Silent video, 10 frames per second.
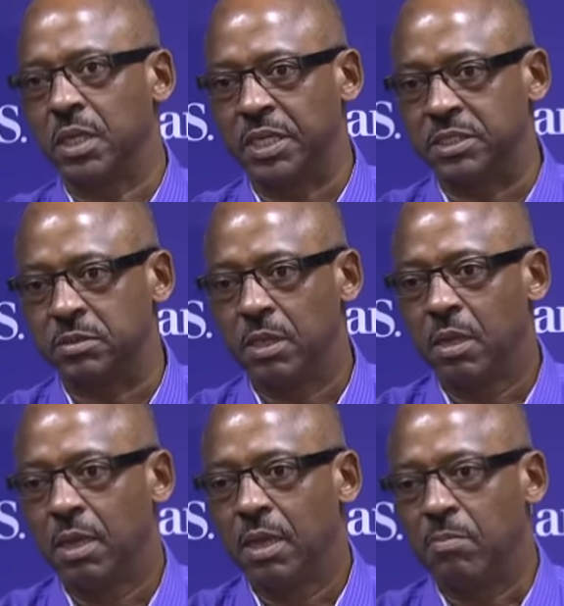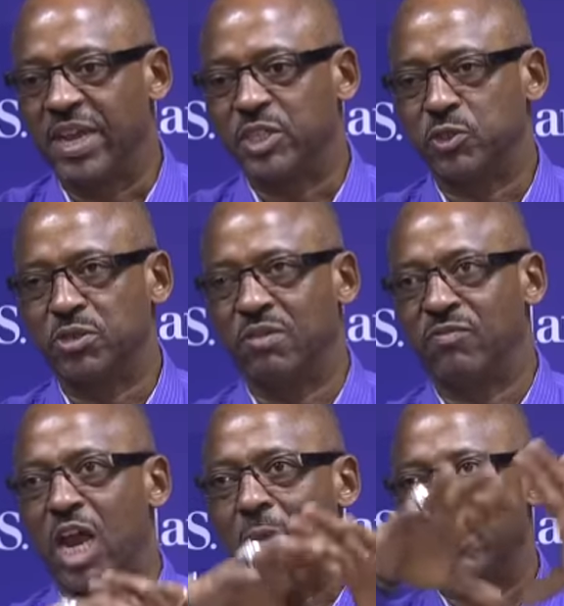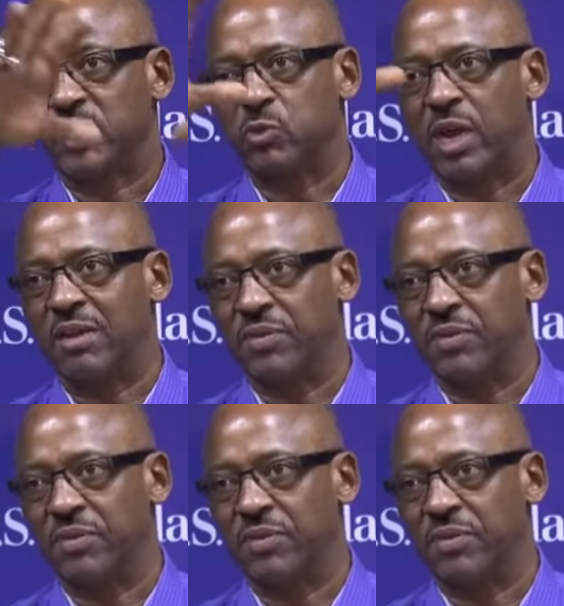It's making sure the environment is right